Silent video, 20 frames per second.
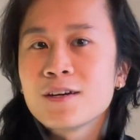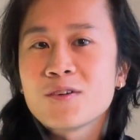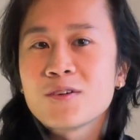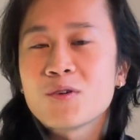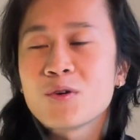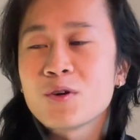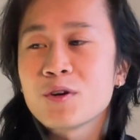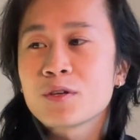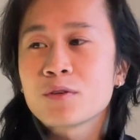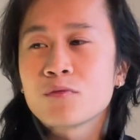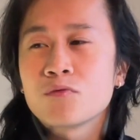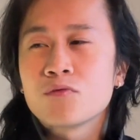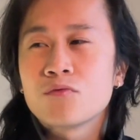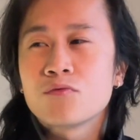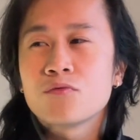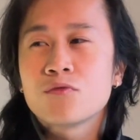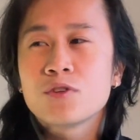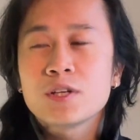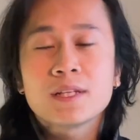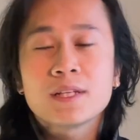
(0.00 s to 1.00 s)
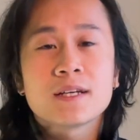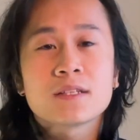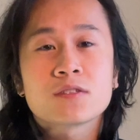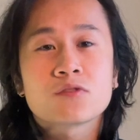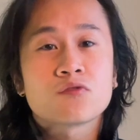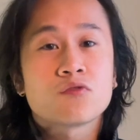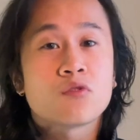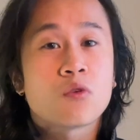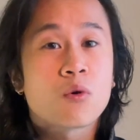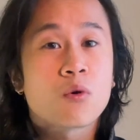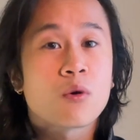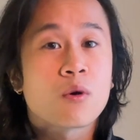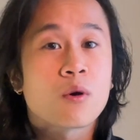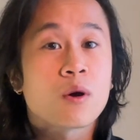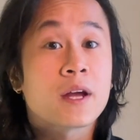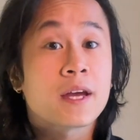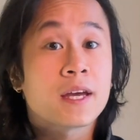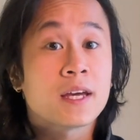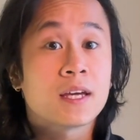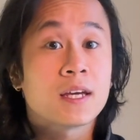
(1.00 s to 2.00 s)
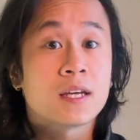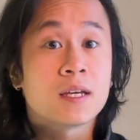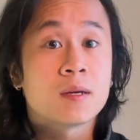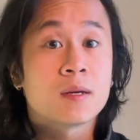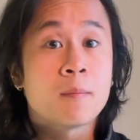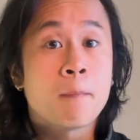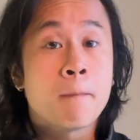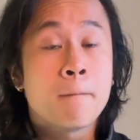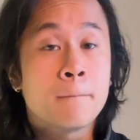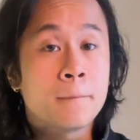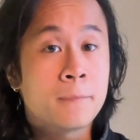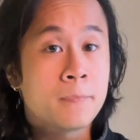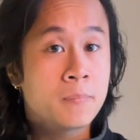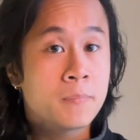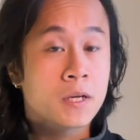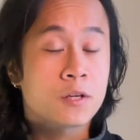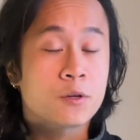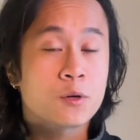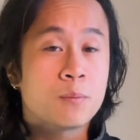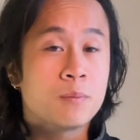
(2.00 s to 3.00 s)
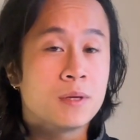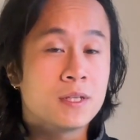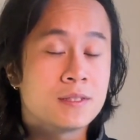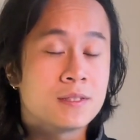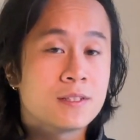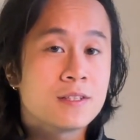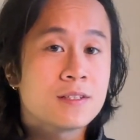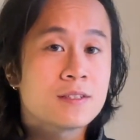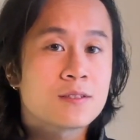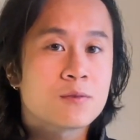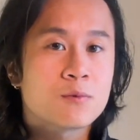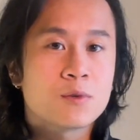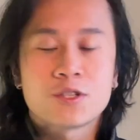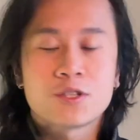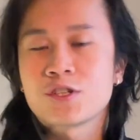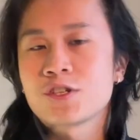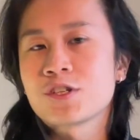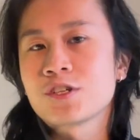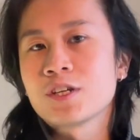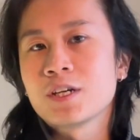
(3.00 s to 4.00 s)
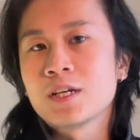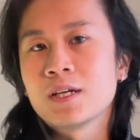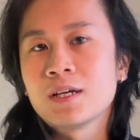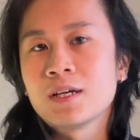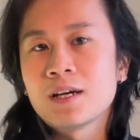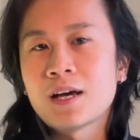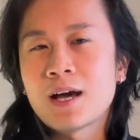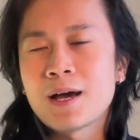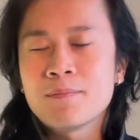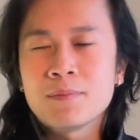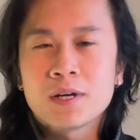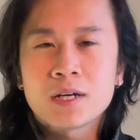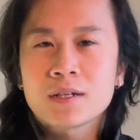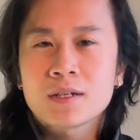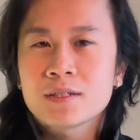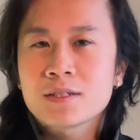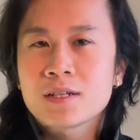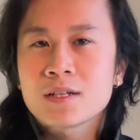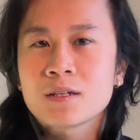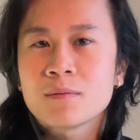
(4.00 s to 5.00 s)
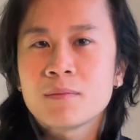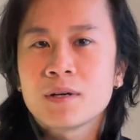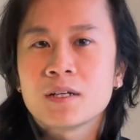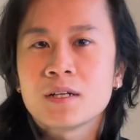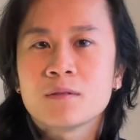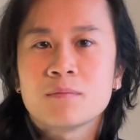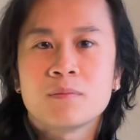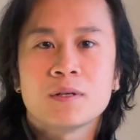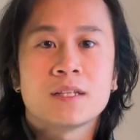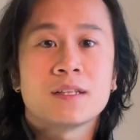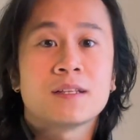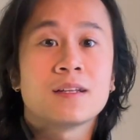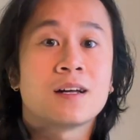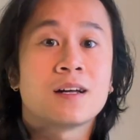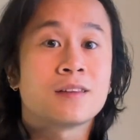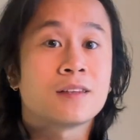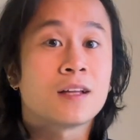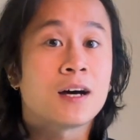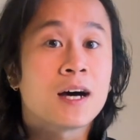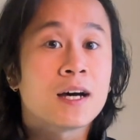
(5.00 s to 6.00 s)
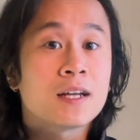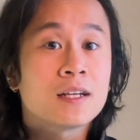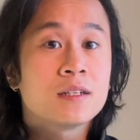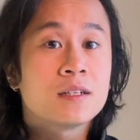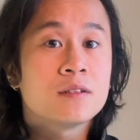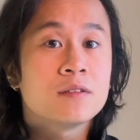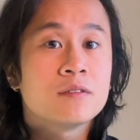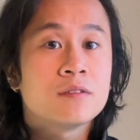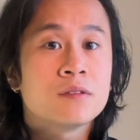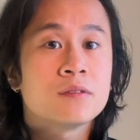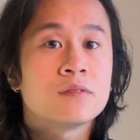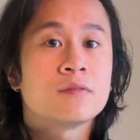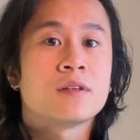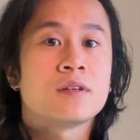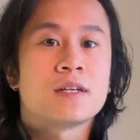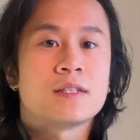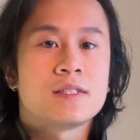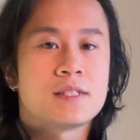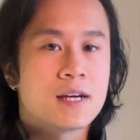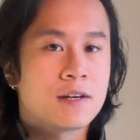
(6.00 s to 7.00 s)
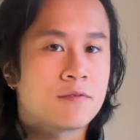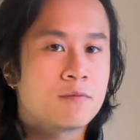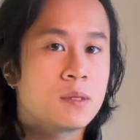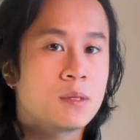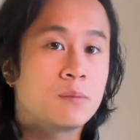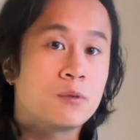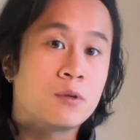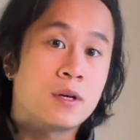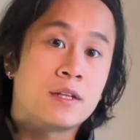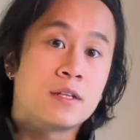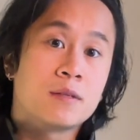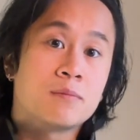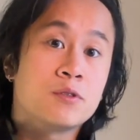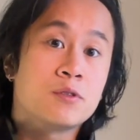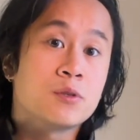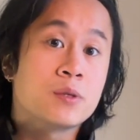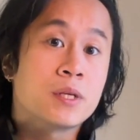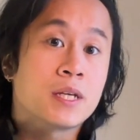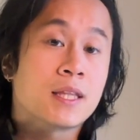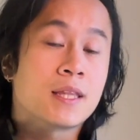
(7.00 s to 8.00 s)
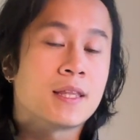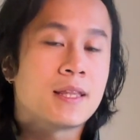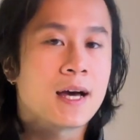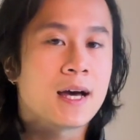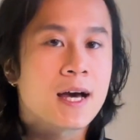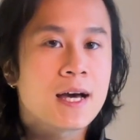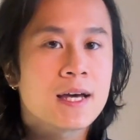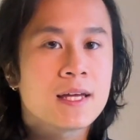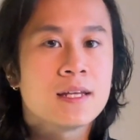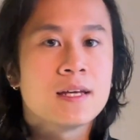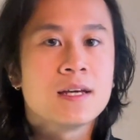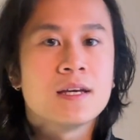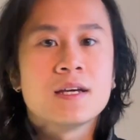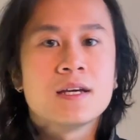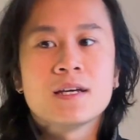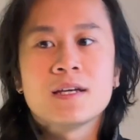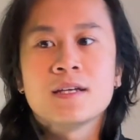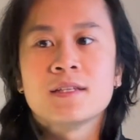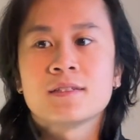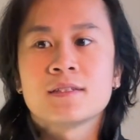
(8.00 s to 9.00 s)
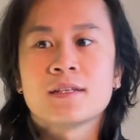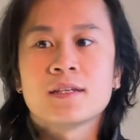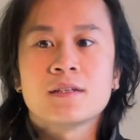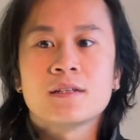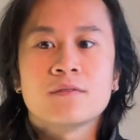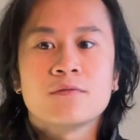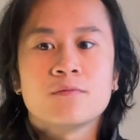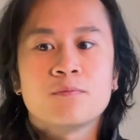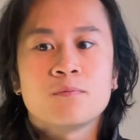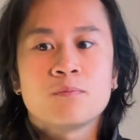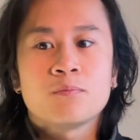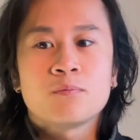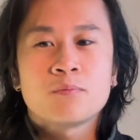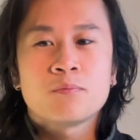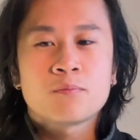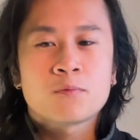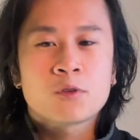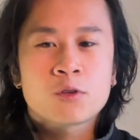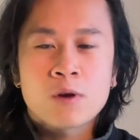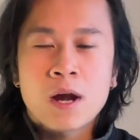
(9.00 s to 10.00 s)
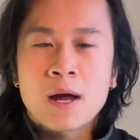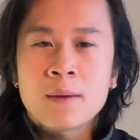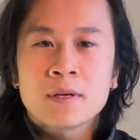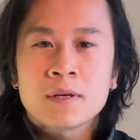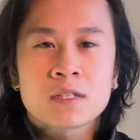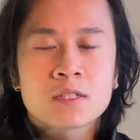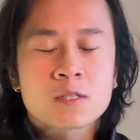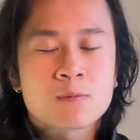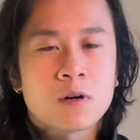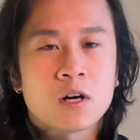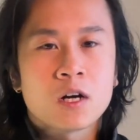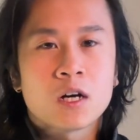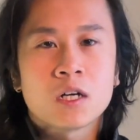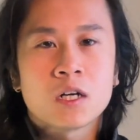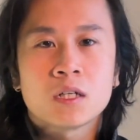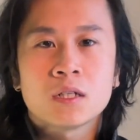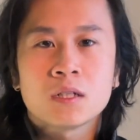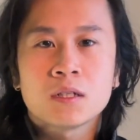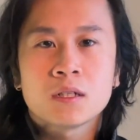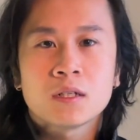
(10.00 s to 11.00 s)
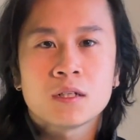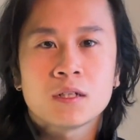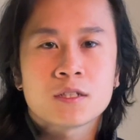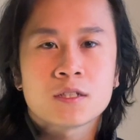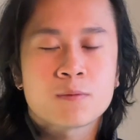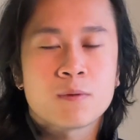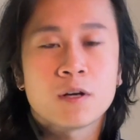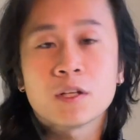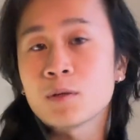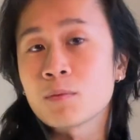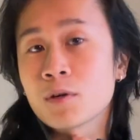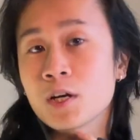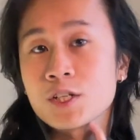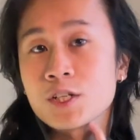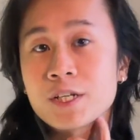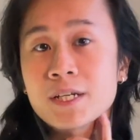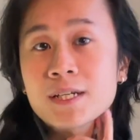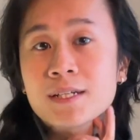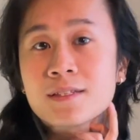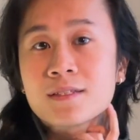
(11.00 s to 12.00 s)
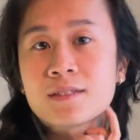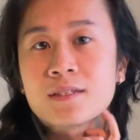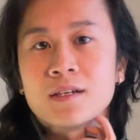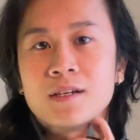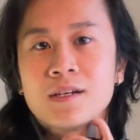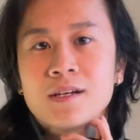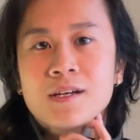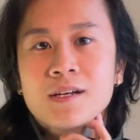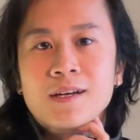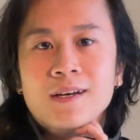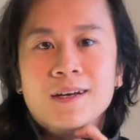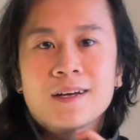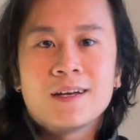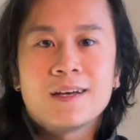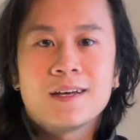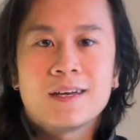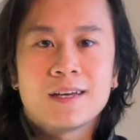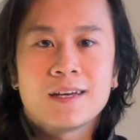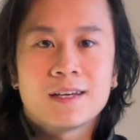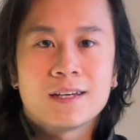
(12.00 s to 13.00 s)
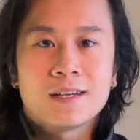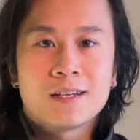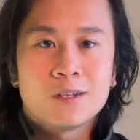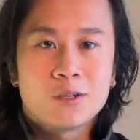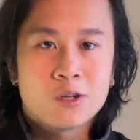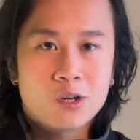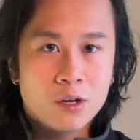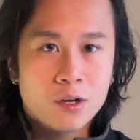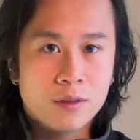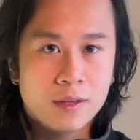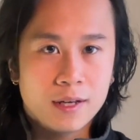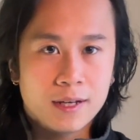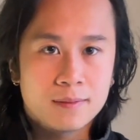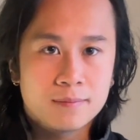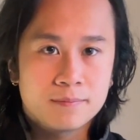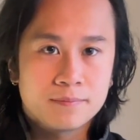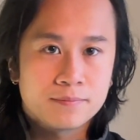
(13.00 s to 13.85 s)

or you could freelance for a bigger business, which I'm not going to talk about, but a lot of DAF people end up doing that instead of grabbing smaller projects and all that,